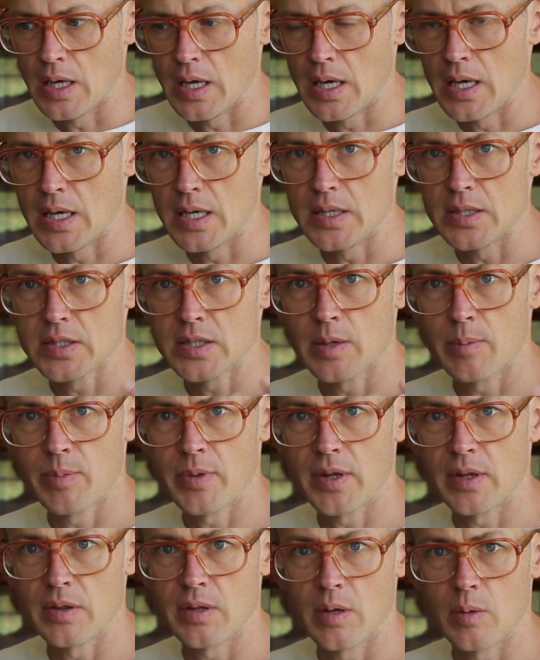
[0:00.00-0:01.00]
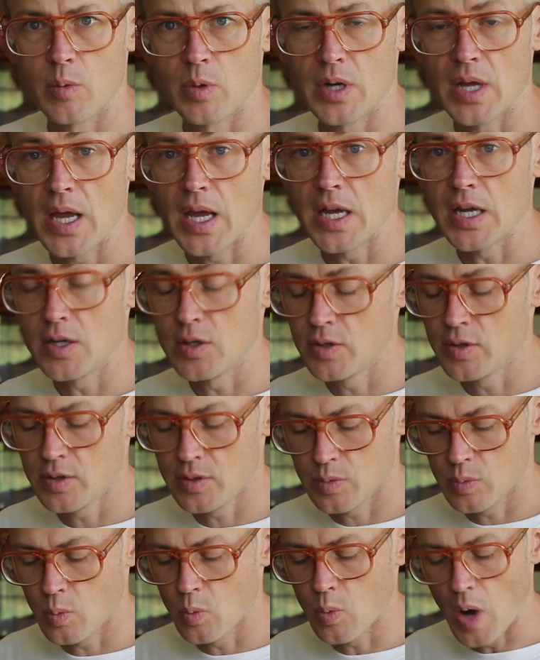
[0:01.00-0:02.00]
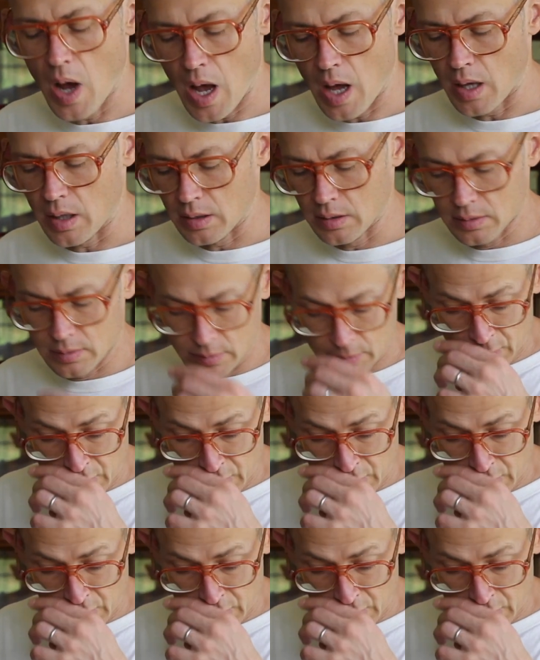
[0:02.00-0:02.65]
and something that would age well,